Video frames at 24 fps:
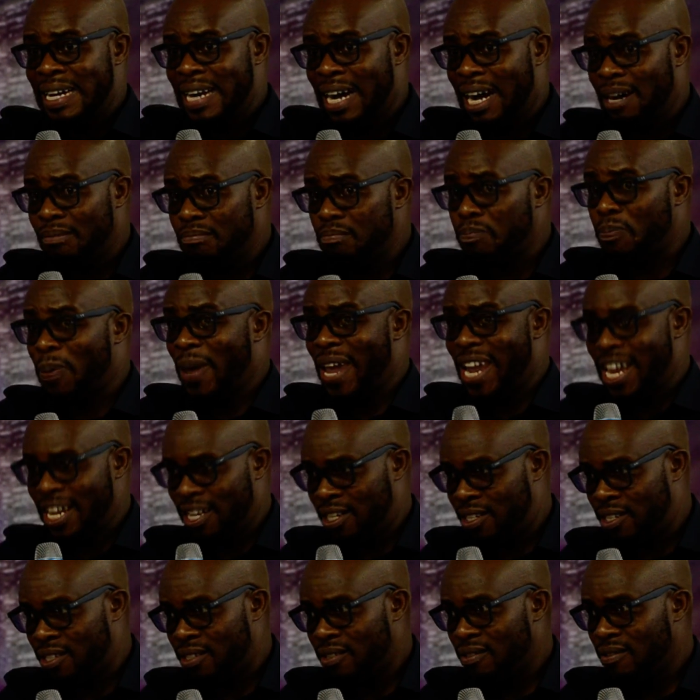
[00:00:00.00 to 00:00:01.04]
Adam
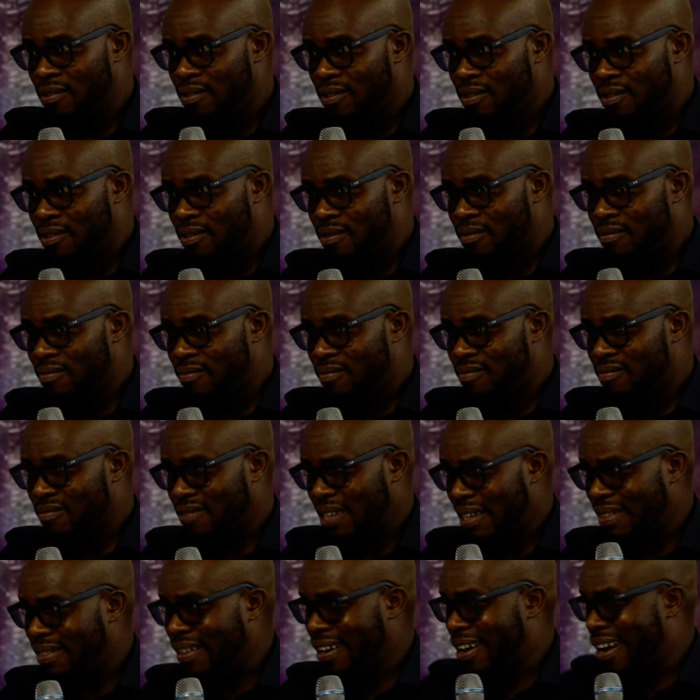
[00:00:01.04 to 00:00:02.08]
paid
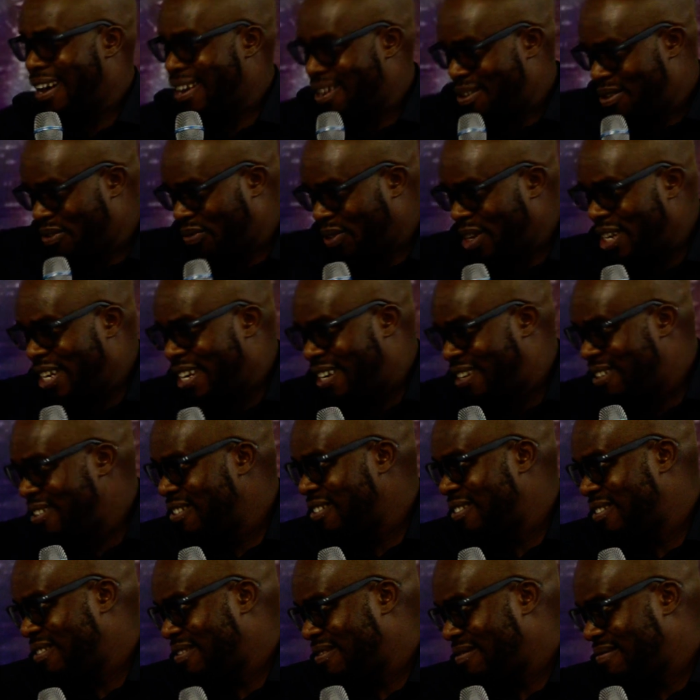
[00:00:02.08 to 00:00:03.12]
in the Garden of
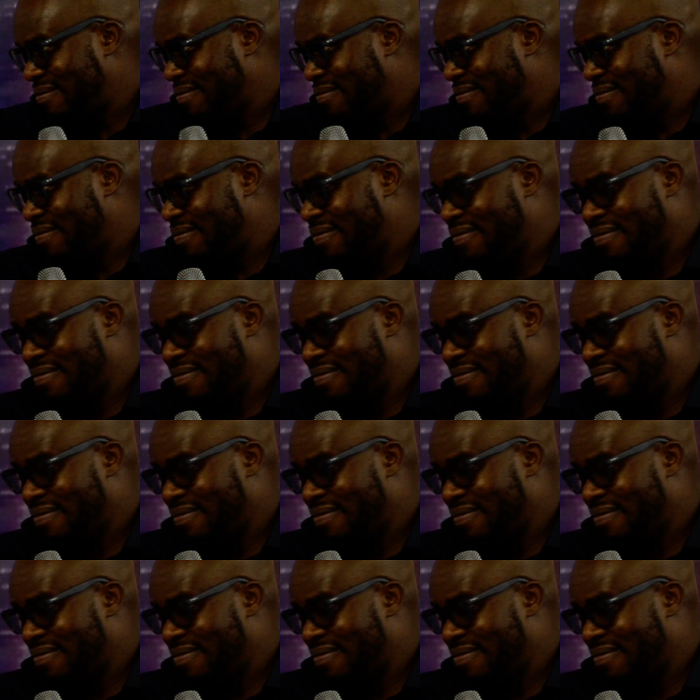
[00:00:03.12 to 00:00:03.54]
Eden.